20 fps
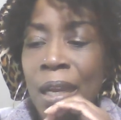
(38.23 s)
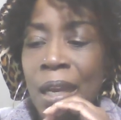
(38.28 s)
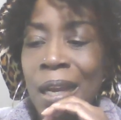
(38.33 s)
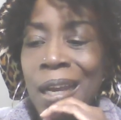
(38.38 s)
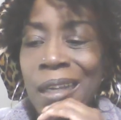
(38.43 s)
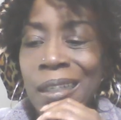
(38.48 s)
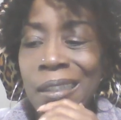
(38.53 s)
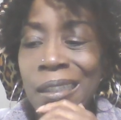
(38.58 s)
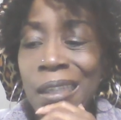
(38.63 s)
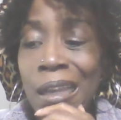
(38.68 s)

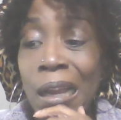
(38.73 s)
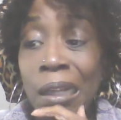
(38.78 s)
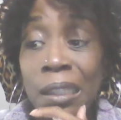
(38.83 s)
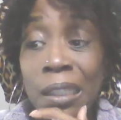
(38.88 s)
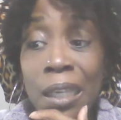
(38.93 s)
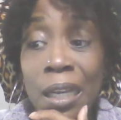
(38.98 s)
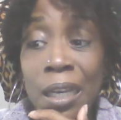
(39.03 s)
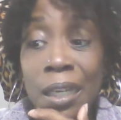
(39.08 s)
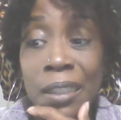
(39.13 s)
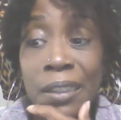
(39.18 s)
Her
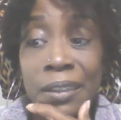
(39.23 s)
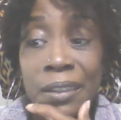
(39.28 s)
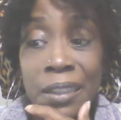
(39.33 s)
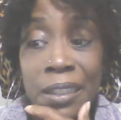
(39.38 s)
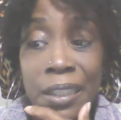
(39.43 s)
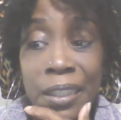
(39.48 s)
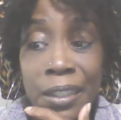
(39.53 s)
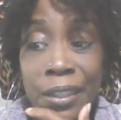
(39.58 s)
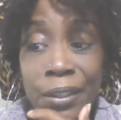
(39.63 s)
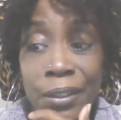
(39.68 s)
nana is
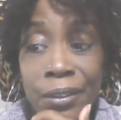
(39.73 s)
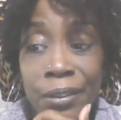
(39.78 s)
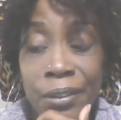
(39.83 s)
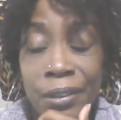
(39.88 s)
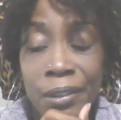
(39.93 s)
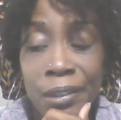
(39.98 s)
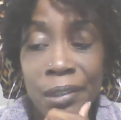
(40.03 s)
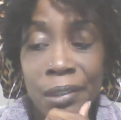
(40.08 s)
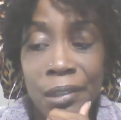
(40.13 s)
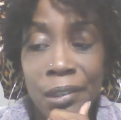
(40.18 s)
there.
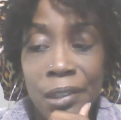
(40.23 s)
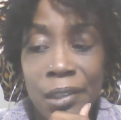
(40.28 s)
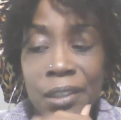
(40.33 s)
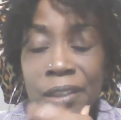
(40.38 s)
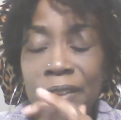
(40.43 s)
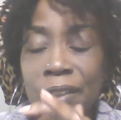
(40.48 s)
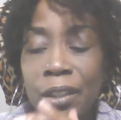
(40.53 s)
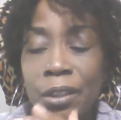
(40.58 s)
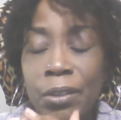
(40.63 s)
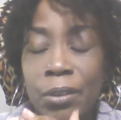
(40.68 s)

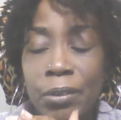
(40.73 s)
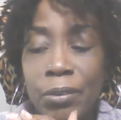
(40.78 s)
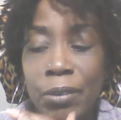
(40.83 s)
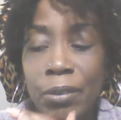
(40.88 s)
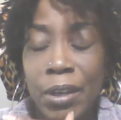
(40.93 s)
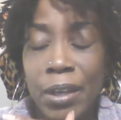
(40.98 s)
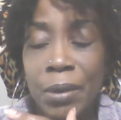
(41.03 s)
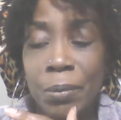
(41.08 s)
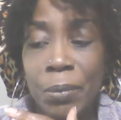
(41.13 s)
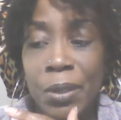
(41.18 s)
It's her
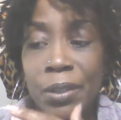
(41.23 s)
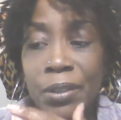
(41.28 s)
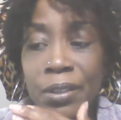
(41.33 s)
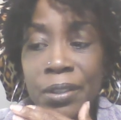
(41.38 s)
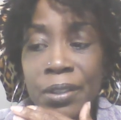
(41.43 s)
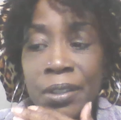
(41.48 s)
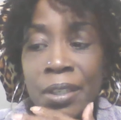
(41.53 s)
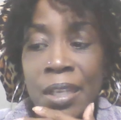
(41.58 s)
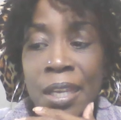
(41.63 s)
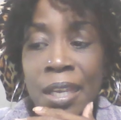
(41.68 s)
grandmother,
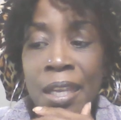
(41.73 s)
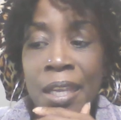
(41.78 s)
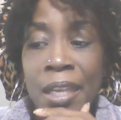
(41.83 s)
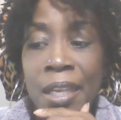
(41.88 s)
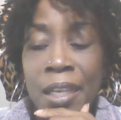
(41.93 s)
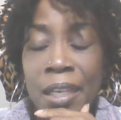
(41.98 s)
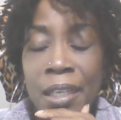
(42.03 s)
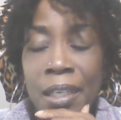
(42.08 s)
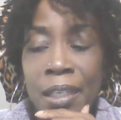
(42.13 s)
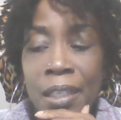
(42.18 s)

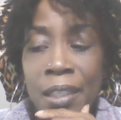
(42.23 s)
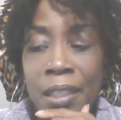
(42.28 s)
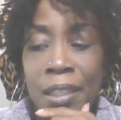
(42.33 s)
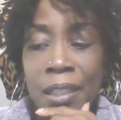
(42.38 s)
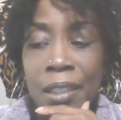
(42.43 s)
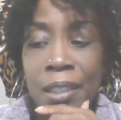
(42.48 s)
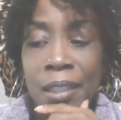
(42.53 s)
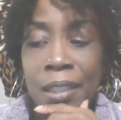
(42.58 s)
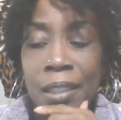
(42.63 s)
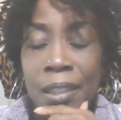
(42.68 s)

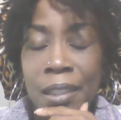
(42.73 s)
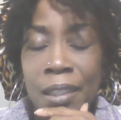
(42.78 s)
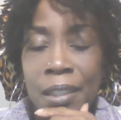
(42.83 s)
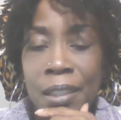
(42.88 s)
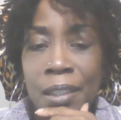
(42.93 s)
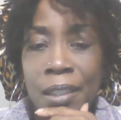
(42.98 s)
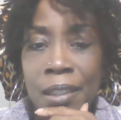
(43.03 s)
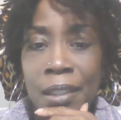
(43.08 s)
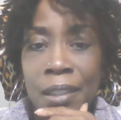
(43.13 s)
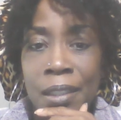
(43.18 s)

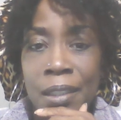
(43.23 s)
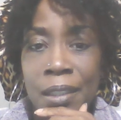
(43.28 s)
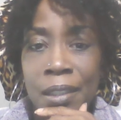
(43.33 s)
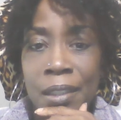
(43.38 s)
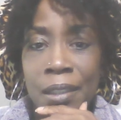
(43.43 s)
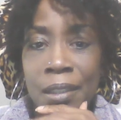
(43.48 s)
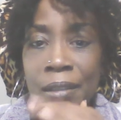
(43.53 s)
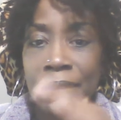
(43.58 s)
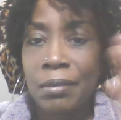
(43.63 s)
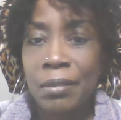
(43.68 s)
and
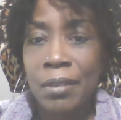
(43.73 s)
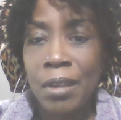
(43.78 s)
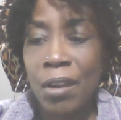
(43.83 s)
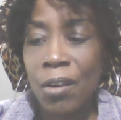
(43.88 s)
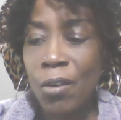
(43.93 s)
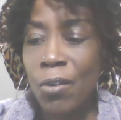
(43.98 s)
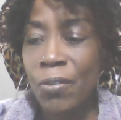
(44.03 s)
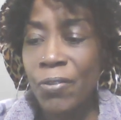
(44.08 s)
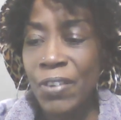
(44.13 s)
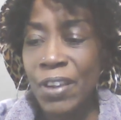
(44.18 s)
her
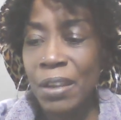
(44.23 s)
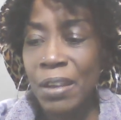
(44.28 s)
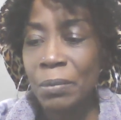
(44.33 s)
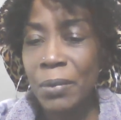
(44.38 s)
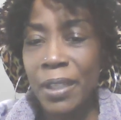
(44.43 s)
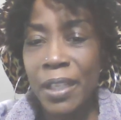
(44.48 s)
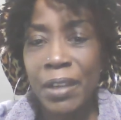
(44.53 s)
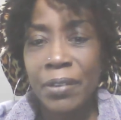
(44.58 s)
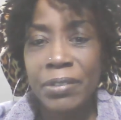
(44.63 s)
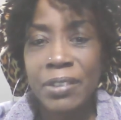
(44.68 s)
whole family
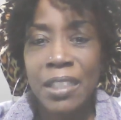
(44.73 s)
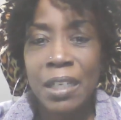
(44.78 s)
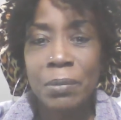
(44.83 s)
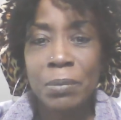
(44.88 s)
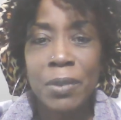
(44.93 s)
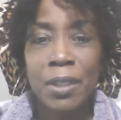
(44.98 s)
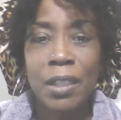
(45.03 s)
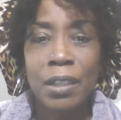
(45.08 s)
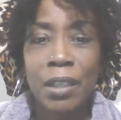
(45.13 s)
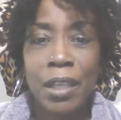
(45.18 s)
there. Every time
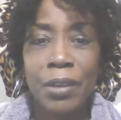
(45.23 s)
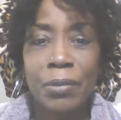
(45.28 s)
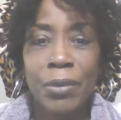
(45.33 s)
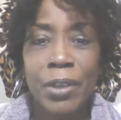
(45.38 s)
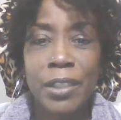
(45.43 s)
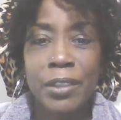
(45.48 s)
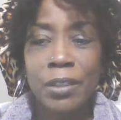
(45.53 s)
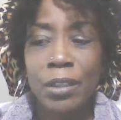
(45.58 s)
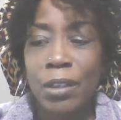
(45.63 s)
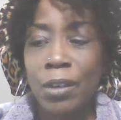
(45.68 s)
we look at
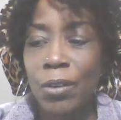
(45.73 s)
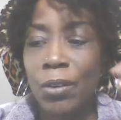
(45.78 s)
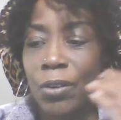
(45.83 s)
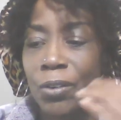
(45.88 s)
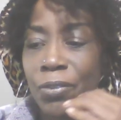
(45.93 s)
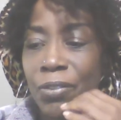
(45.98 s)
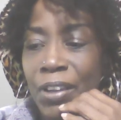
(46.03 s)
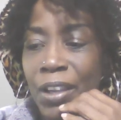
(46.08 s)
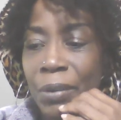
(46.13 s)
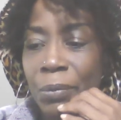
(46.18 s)
Rachel, her
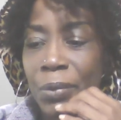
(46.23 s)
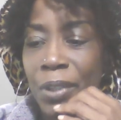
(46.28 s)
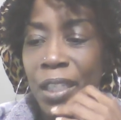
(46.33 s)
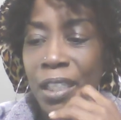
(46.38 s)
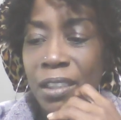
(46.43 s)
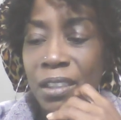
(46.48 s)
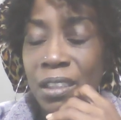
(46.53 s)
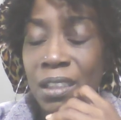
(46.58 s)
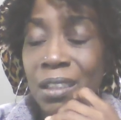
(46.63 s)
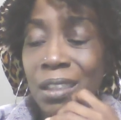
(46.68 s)
whole family
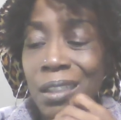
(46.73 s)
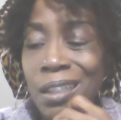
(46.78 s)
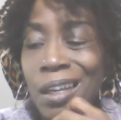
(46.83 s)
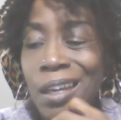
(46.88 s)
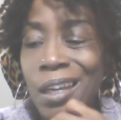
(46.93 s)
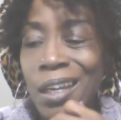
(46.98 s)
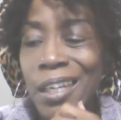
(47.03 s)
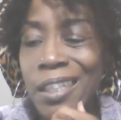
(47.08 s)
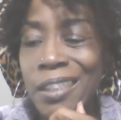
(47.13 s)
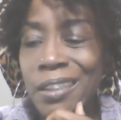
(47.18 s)
there. She look
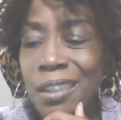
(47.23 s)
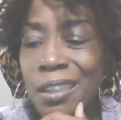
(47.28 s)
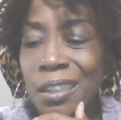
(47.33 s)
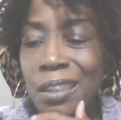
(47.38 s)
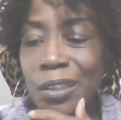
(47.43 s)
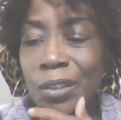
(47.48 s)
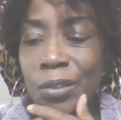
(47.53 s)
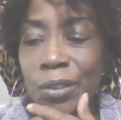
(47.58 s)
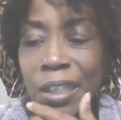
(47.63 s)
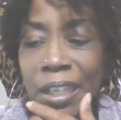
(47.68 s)
alright. She
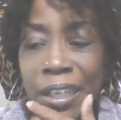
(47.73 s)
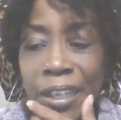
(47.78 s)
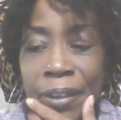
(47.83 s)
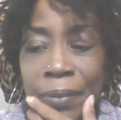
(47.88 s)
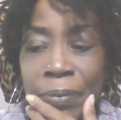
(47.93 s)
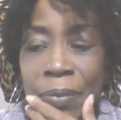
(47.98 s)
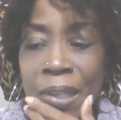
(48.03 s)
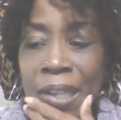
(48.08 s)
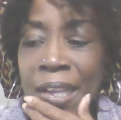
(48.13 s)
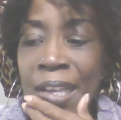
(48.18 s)
look okay.
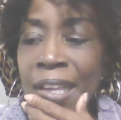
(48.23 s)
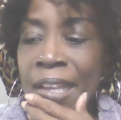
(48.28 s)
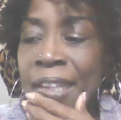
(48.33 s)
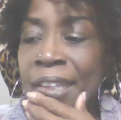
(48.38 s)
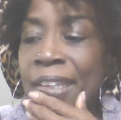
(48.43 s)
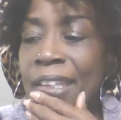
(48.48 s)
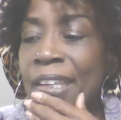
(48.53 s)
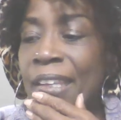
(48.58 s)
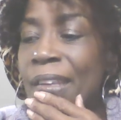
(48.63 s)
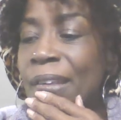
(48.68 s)

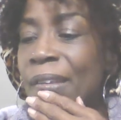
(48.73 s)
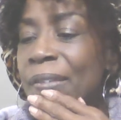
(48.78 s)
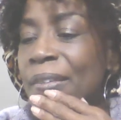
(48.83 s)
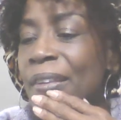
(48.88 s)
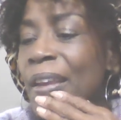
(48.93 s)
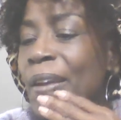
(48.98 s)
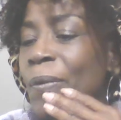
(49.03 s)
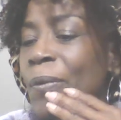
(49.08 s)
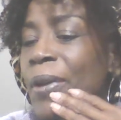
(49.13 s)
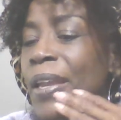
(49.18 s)
Then
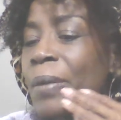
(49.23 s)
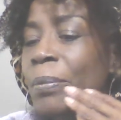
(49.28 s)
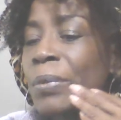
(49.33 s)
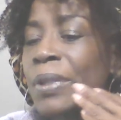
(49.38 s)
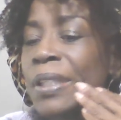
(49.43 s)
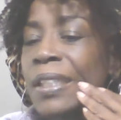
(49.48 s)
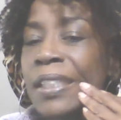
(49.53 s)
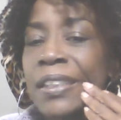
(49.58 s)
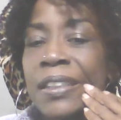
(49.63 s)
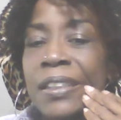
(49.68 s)
now we at
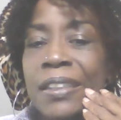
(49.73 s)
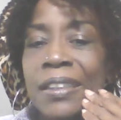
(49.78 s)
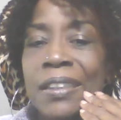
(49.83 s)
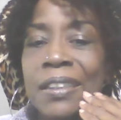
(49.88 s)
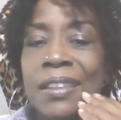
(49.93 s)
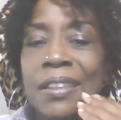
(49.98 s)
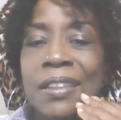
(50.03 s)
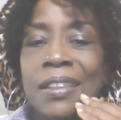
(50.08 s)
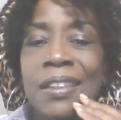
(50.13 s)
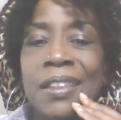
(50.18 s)

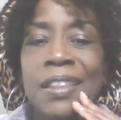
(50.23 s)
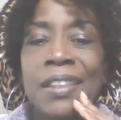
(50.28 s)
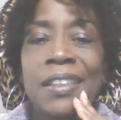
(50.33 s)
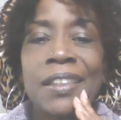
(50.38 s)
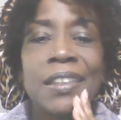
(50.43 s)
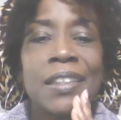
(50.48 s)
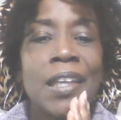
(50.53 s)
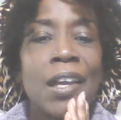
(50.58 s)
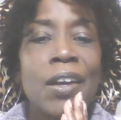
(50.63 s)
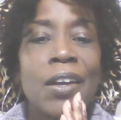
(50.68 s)
Melissa's, and
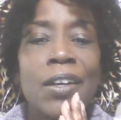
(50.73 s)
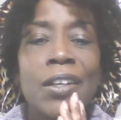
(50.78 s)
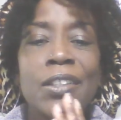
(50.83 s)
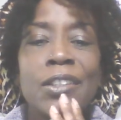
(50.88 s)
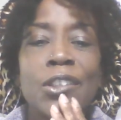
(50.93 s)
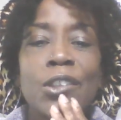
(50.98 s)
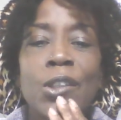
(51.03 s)
her and